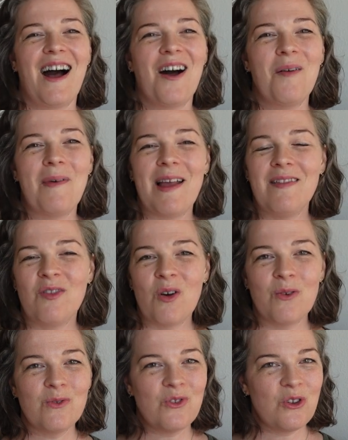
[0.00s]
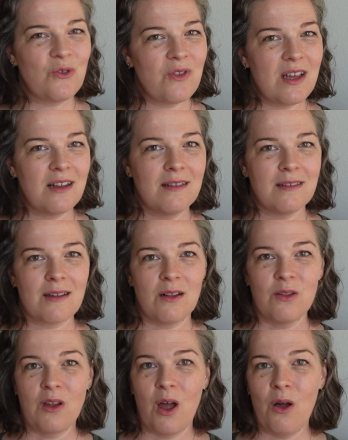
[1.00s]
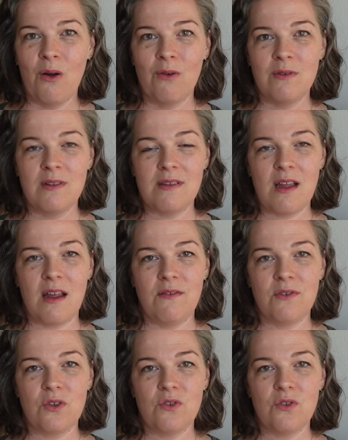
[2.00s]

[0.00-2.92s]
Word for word: Um, and those two things alone saved